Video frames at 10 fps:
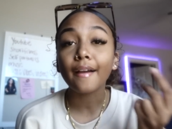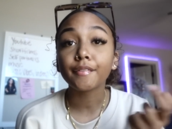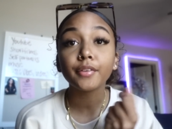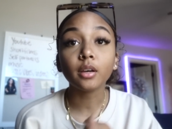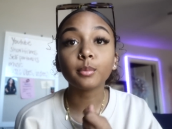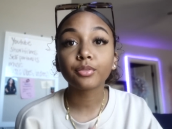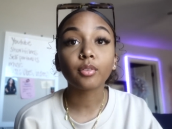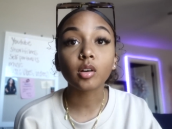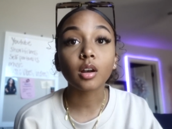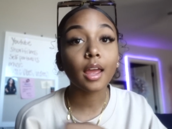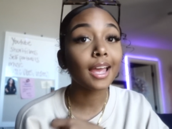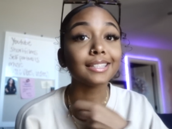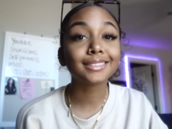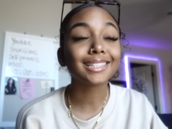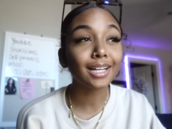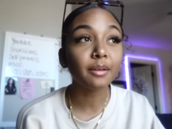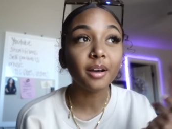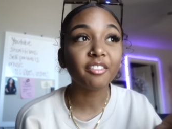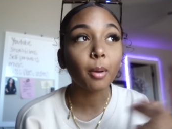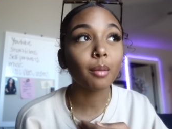I filmed for a sum
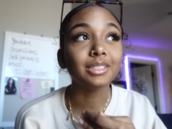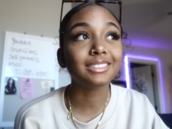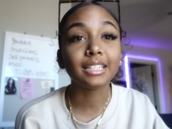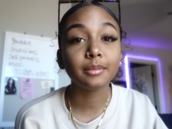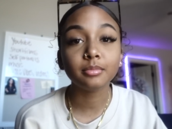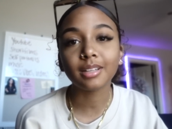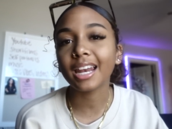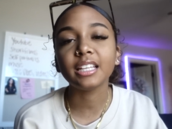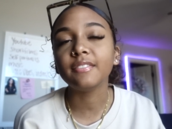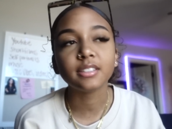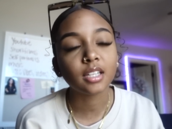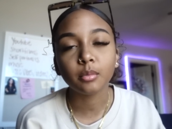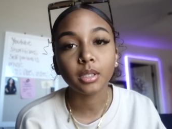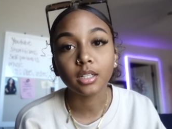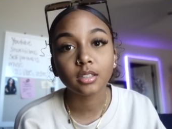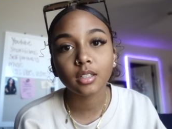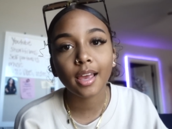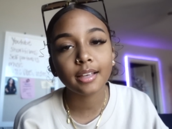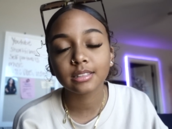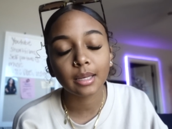of probably 10, not even 10 minutes. It
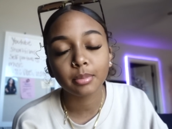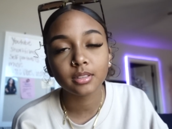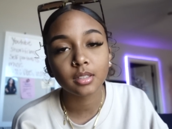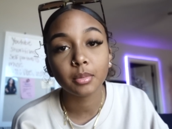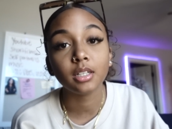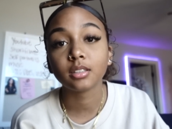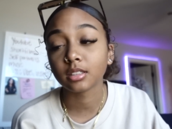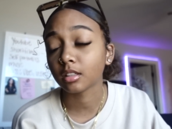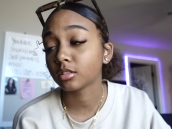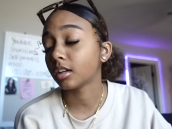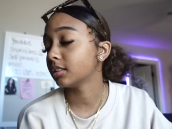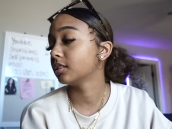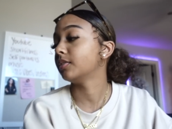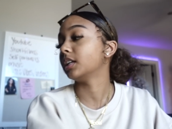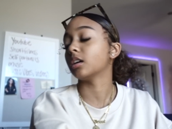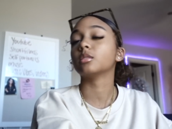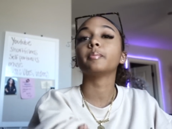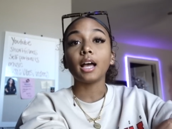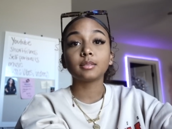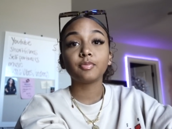has not been 10 minutes since I started this video.
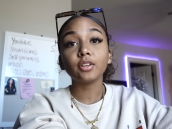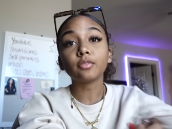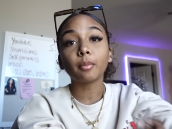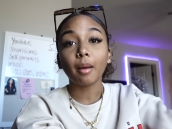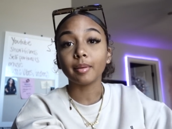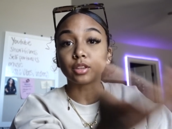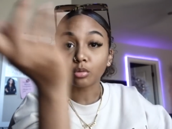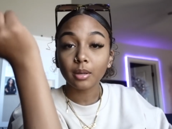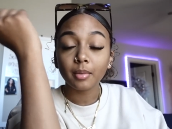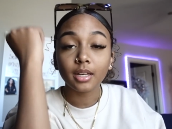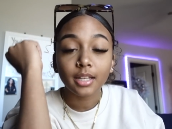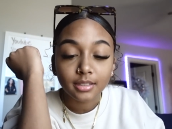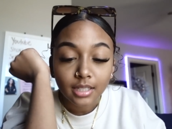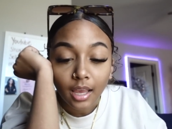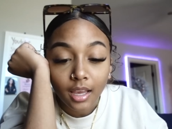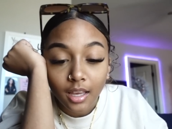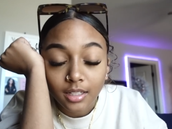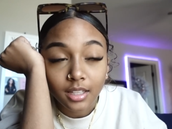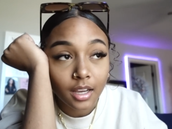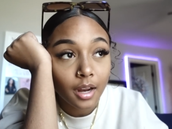I filmed for probably 3 minutes
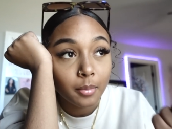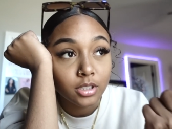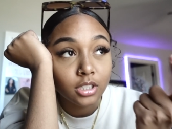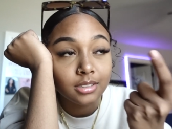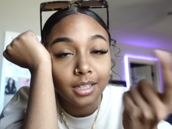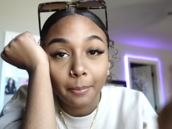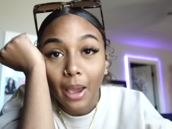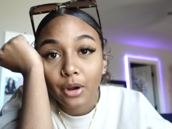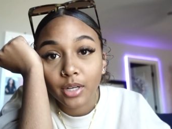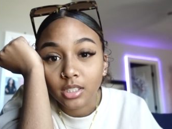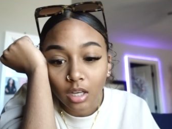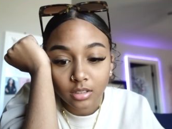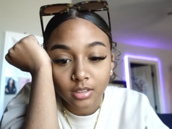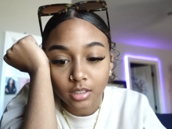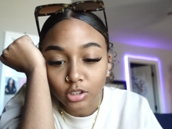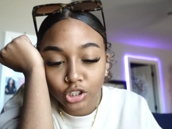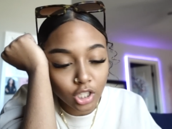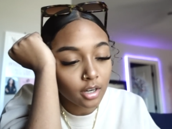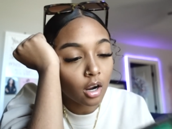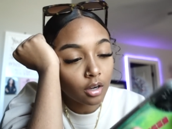and the camera just said battery exhausted and
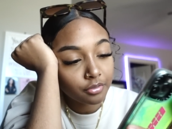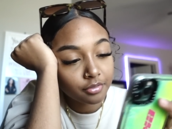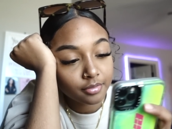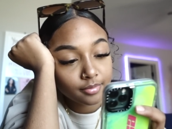shut off.